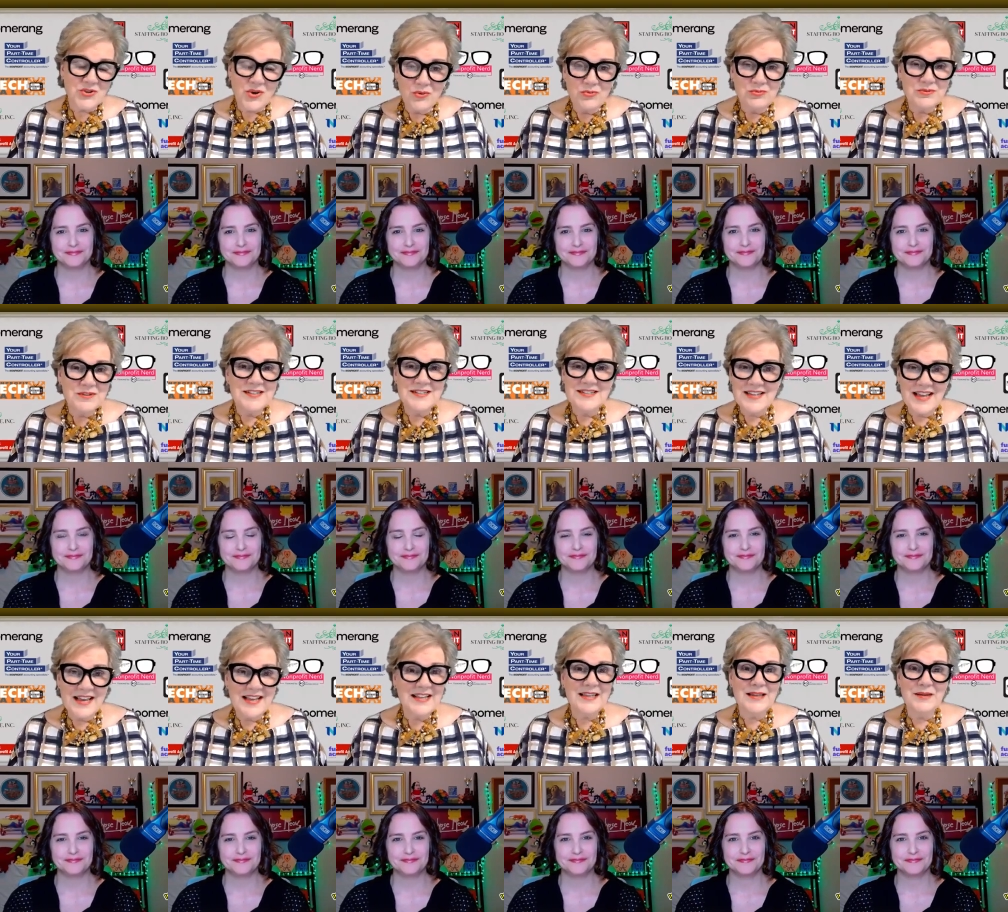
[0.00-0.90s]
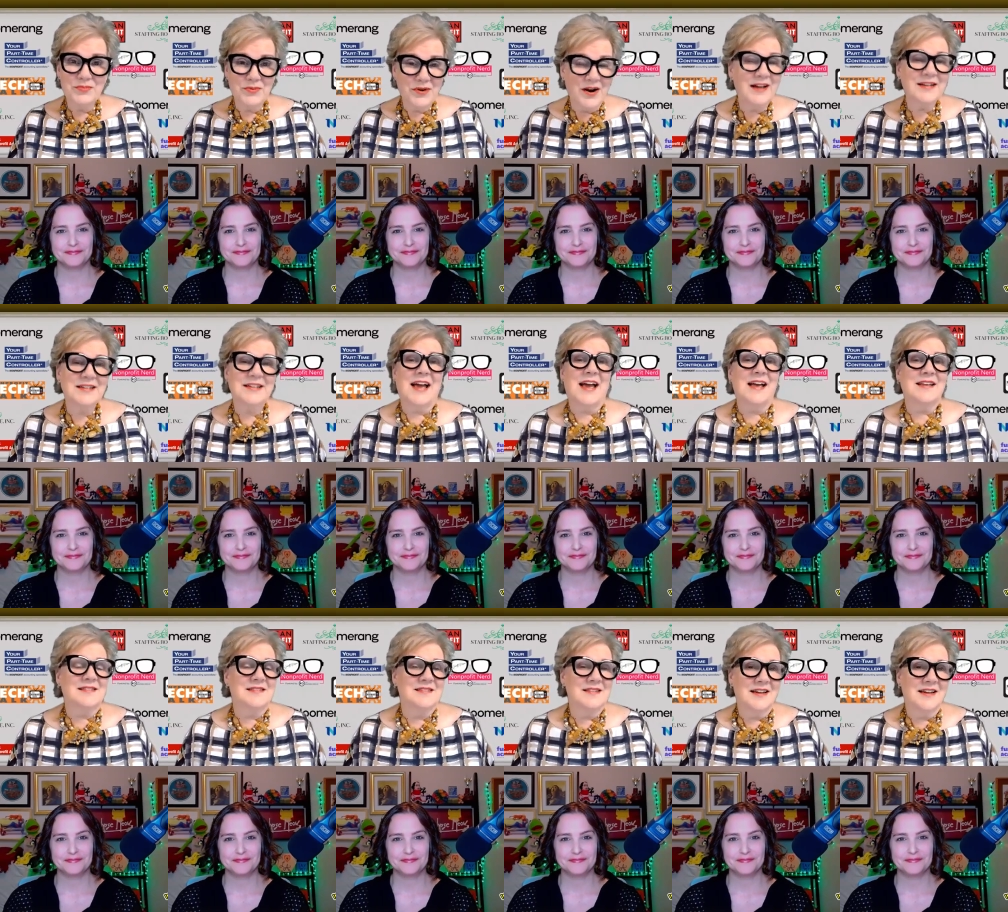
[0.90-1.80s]
Speaker 1: only daily
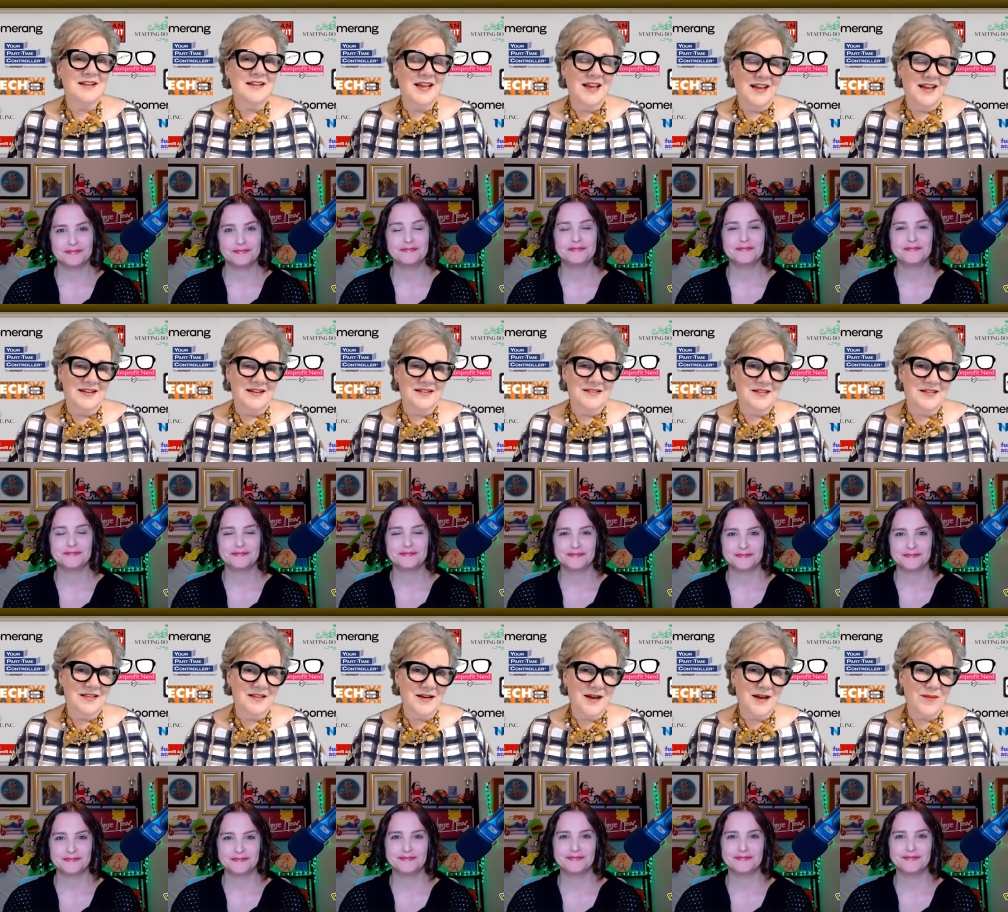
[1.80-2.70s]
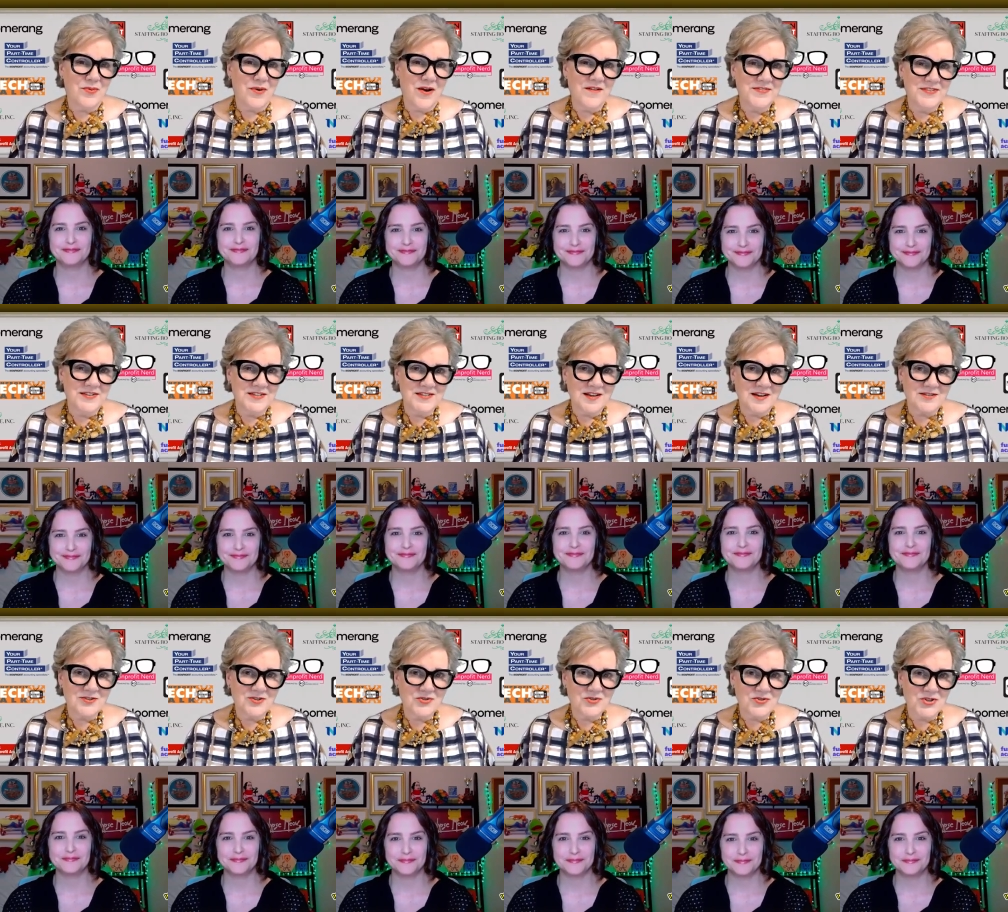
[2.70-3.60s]
broadcast dedicated to the nonprofit
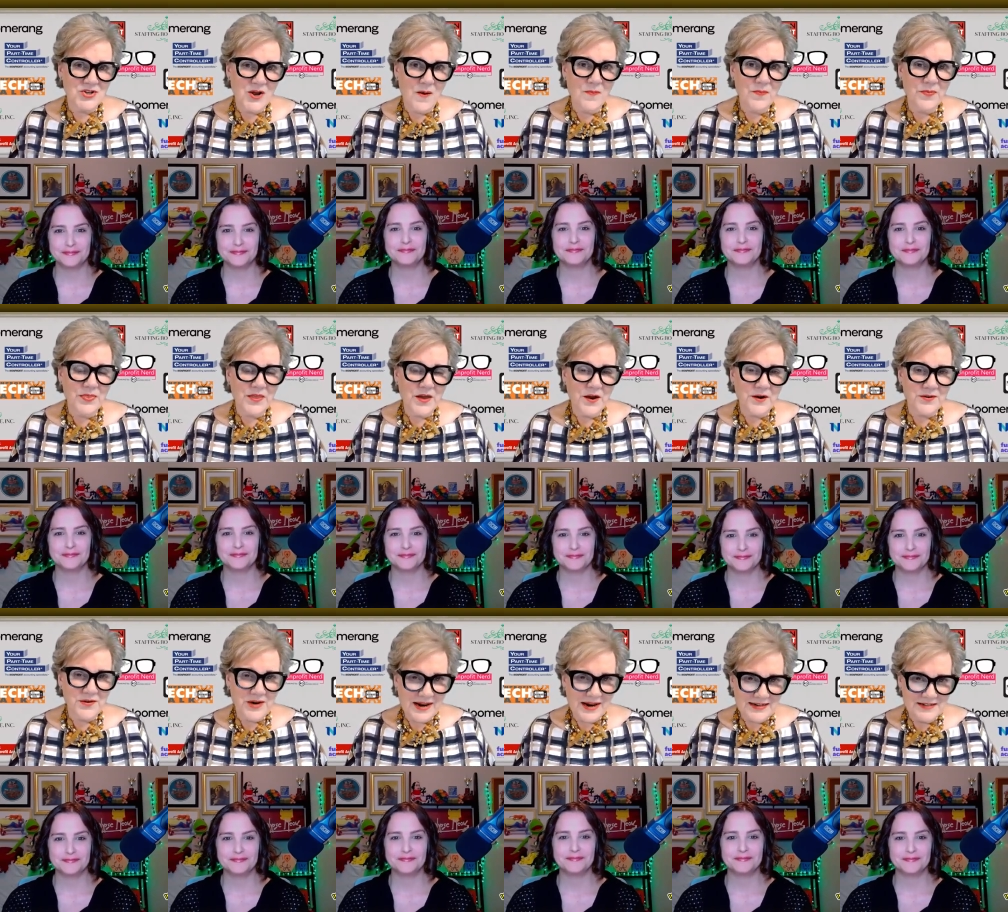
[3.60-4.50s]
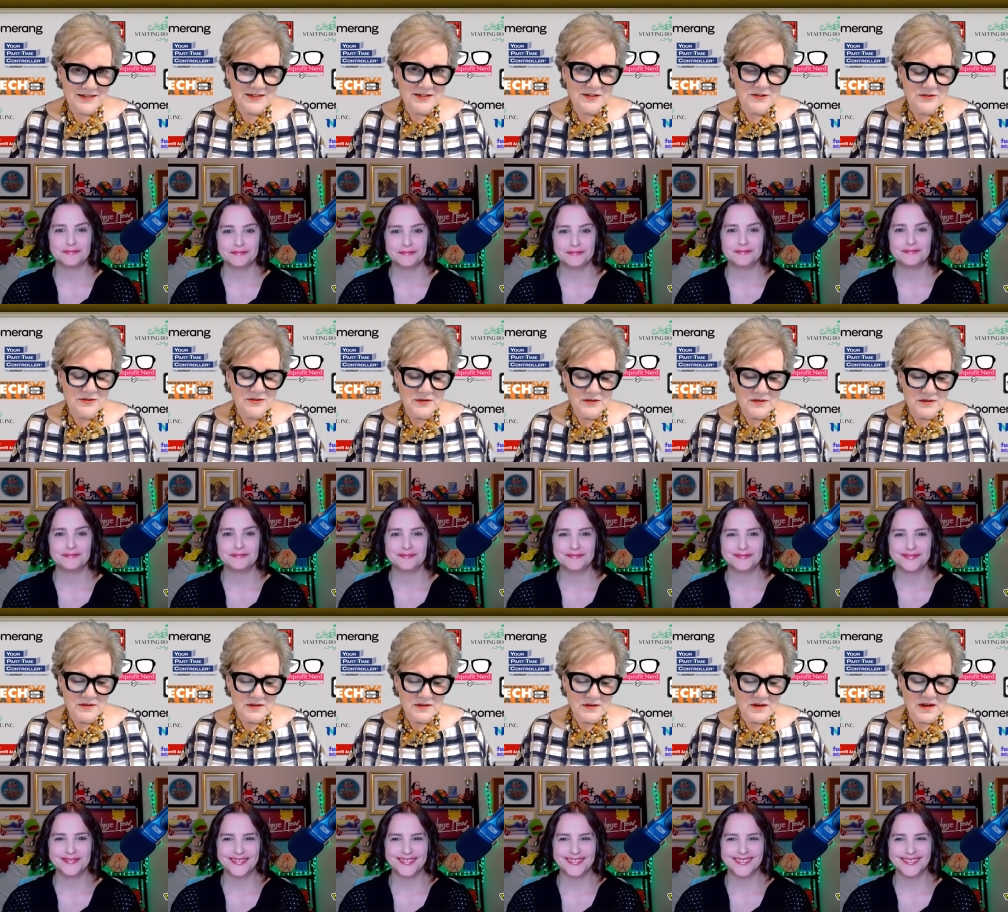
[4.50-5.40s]
sector. So our gratitude,
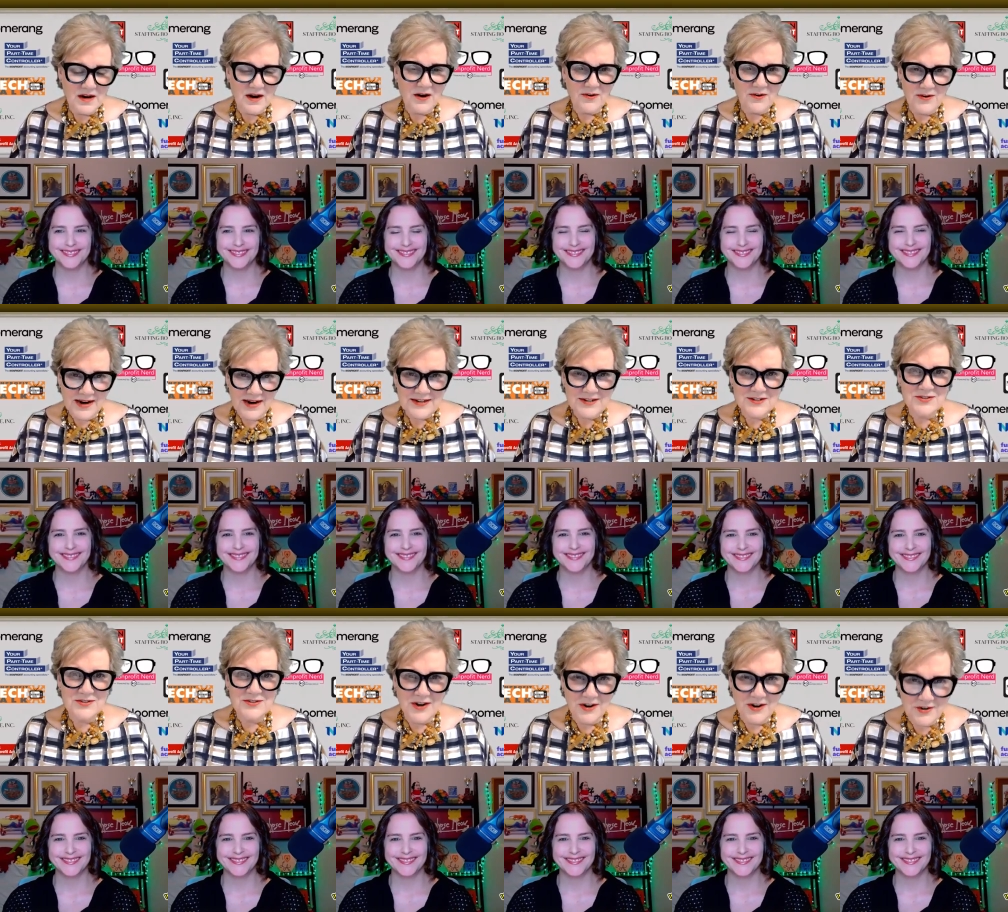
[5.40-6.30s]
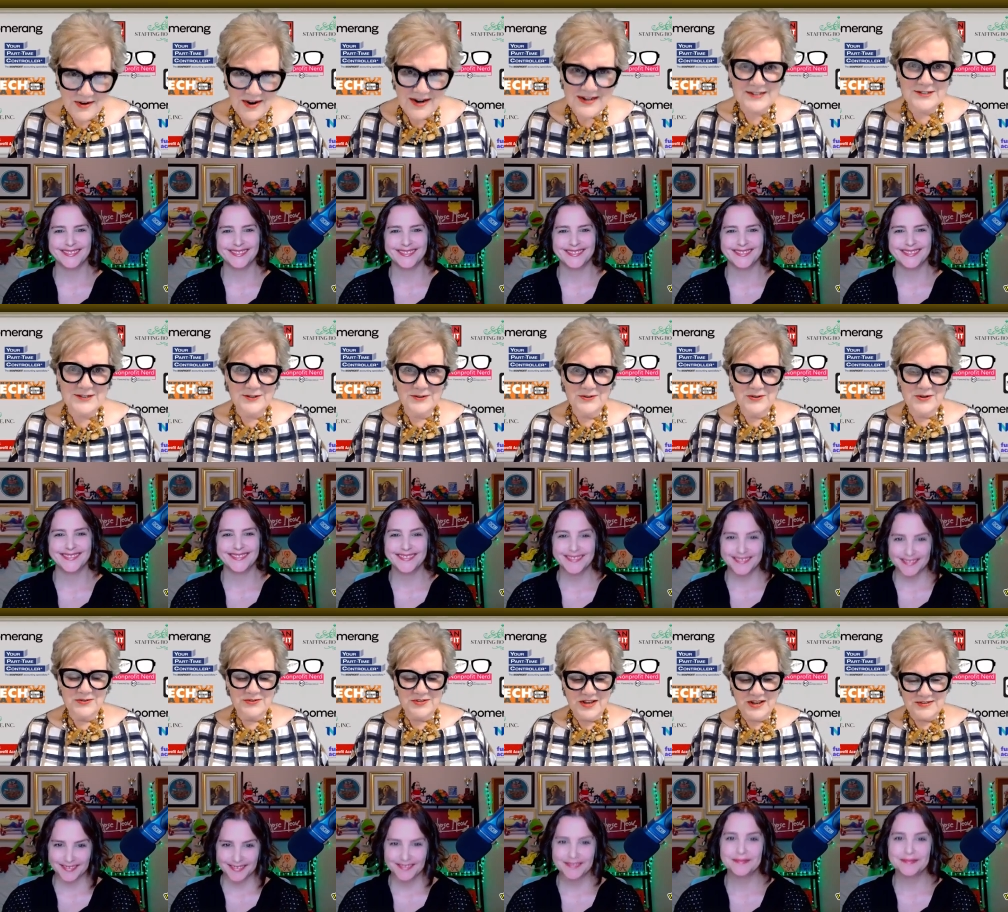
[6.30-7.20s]
our gratitude, our gratitude
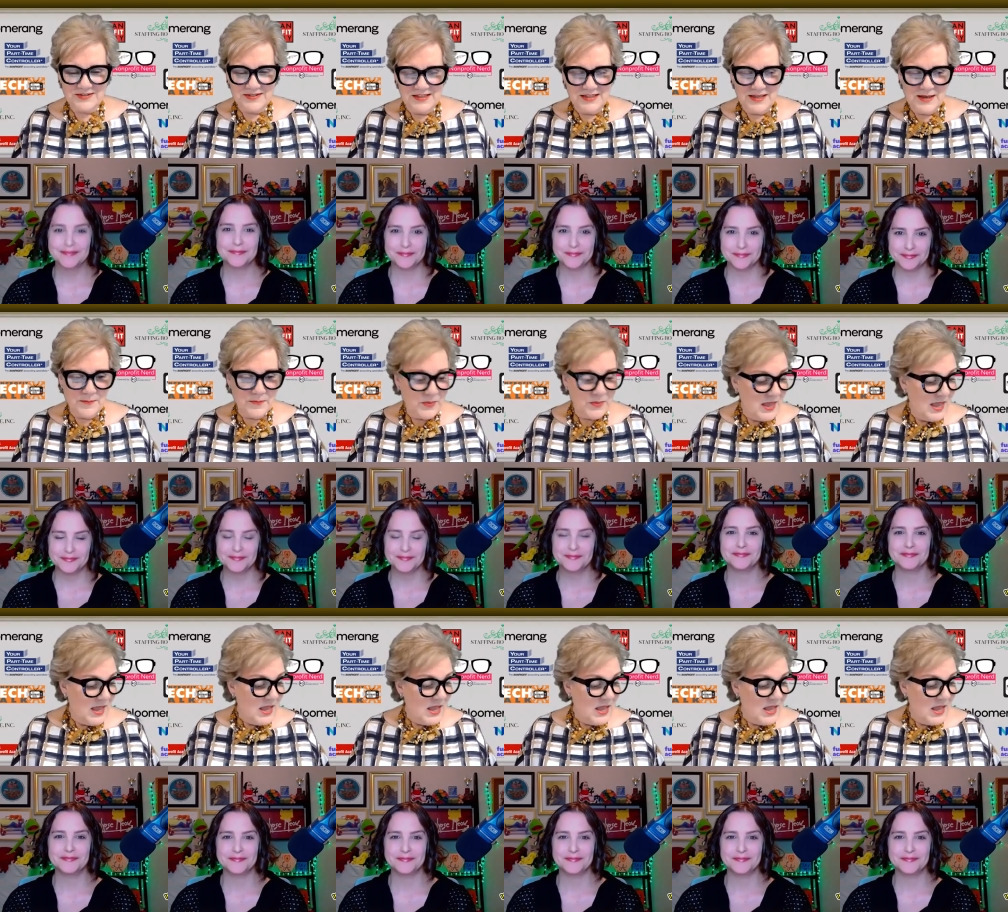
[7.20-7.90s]
goes out to them.